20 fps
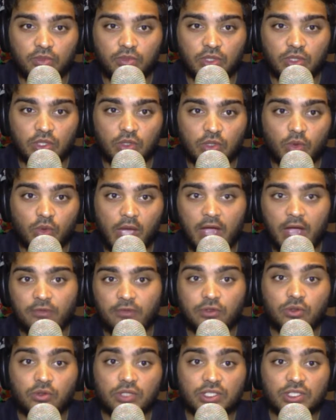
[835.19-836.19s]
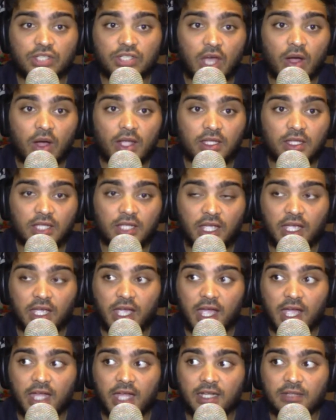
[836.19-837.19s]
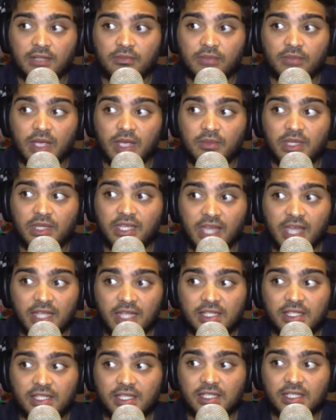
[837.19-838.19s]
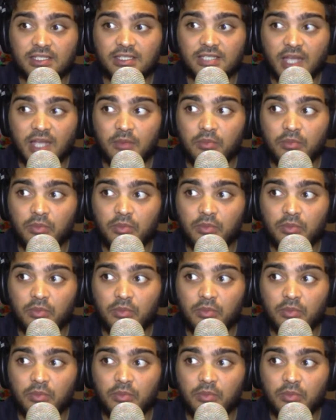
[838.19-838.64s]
You have to just go out there and maybe get some